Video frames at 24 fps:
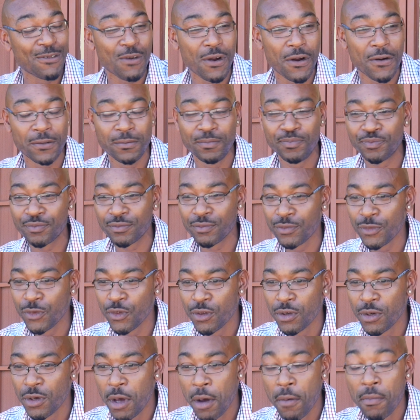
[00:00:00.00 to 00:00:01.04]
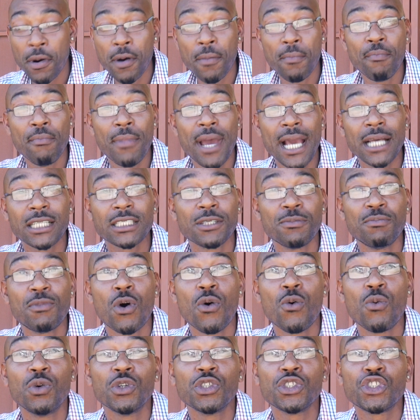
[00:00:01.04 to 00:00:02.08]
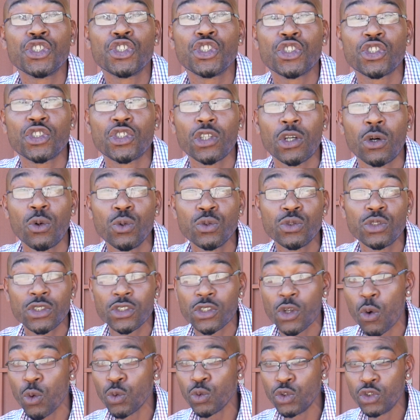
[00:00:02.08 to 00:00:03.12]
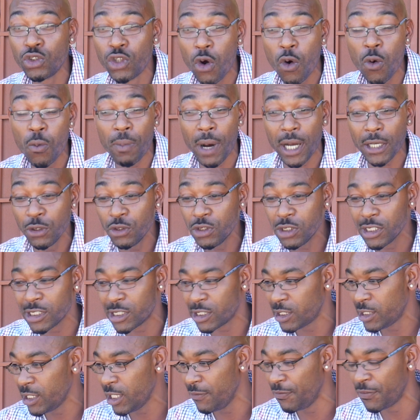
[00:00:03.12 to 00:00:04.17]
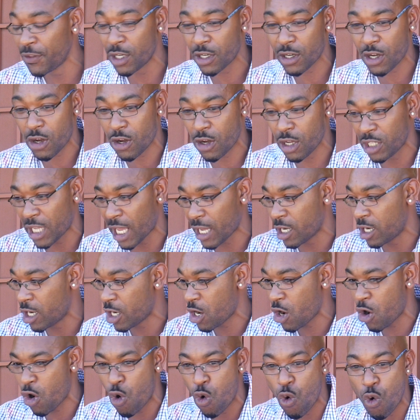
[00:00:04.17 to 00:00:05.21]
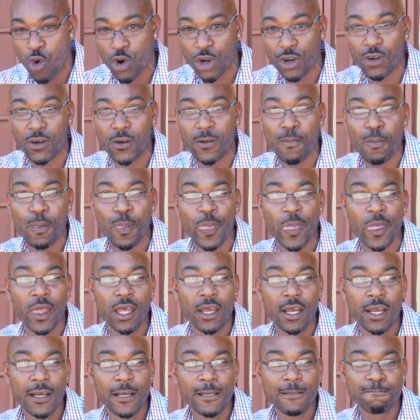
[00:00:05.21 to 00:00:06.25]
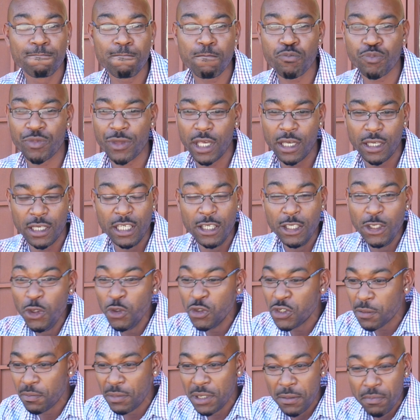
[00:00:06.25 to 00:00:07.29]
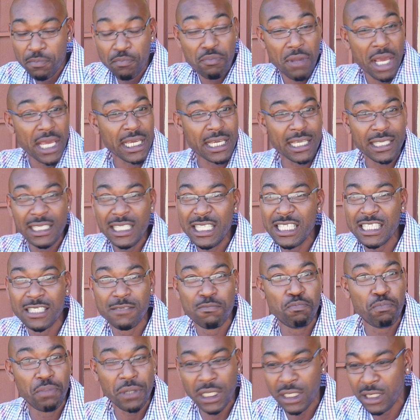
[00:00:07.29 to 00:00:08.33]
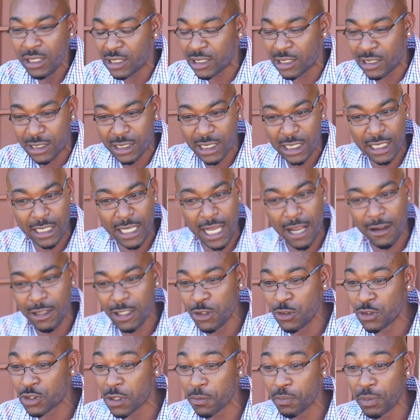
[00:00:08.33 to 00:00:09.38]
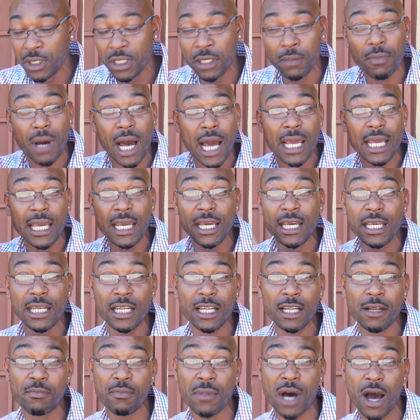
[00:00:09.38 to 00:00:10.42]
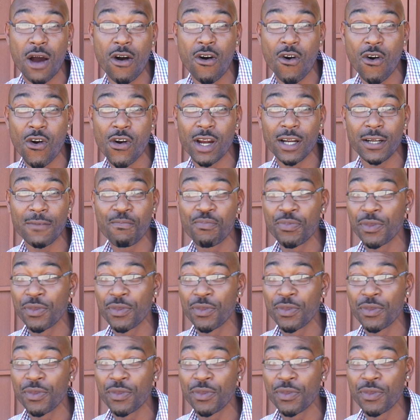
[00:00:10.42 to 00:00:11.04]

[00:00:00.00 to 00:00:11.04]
Ro. But Maximo was so, so dope. I used to sit in like a corner. That he used to be making these beats, and they used to be in my head and in my heart.